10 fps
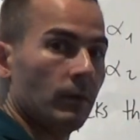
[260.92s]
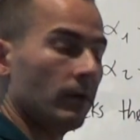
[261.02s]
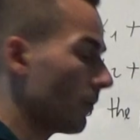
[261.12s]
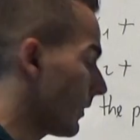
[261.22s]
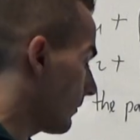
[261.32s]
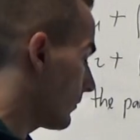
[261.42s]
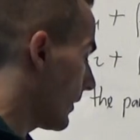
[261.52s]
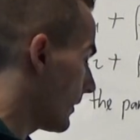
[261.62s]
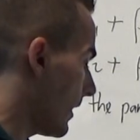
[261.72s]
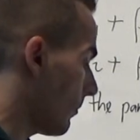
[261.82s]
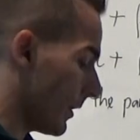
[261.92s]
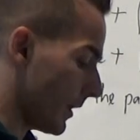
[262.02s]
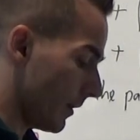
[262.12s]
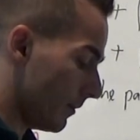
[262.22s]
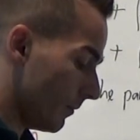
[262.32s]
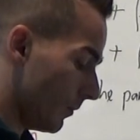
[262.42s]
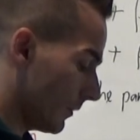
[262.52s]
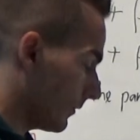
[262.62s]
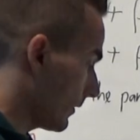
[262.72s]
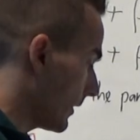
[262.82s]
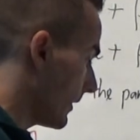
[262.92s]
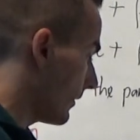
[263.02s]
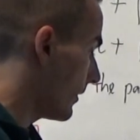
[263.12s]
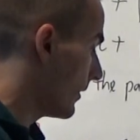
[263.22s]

we don't have to write n by n. It's clear